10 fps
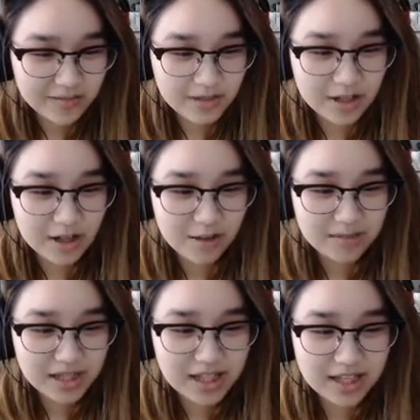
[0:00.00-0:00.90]
I'm gonna
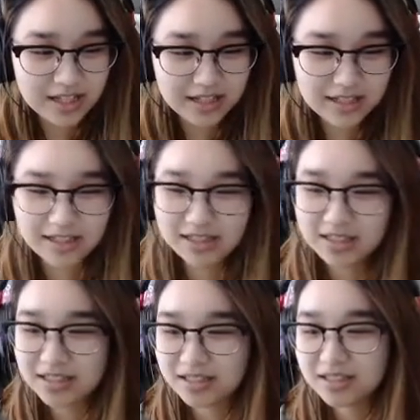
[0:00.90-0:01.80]
copy that.
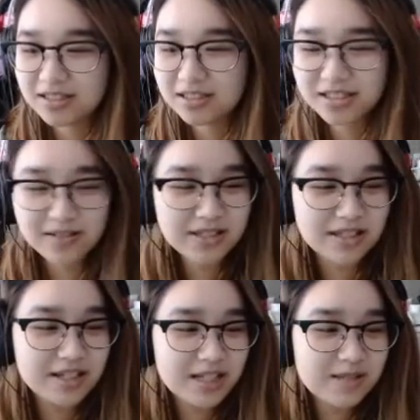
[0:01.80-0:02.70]
Uh, literally was
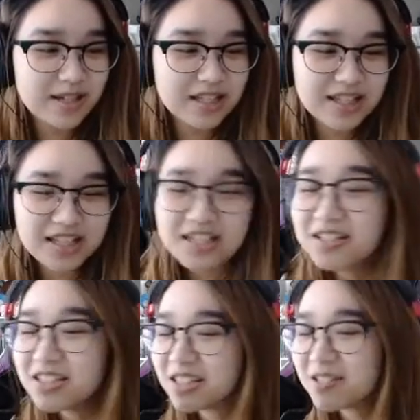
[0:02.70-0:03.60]
not expecting that.
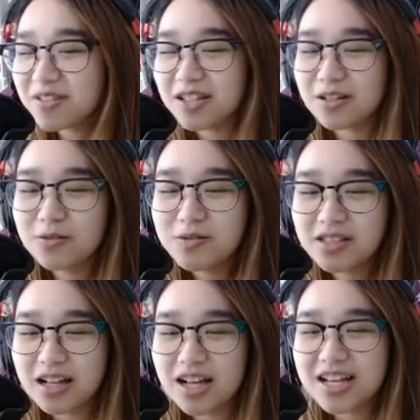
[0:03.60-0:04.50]
Kelly, thank you for that
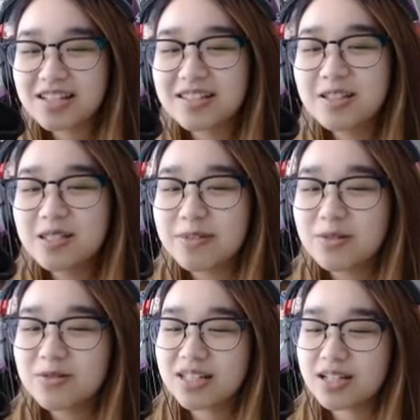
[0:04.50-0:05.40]
host. Uh, excuse me,
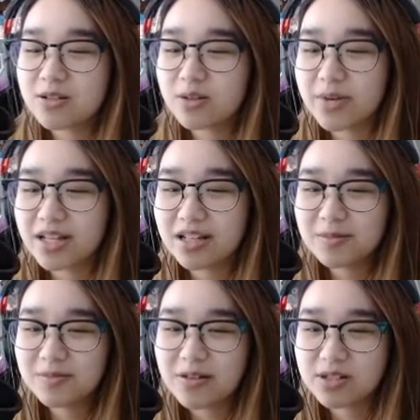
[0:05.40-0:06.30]
who said you could wake
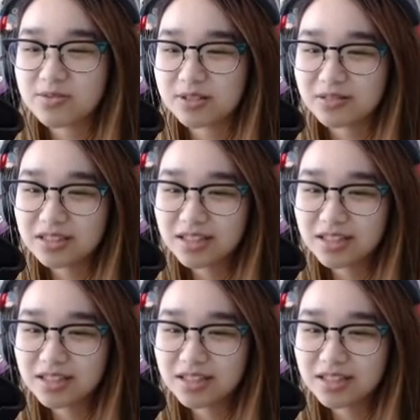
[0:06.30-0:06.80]
up? That was rude.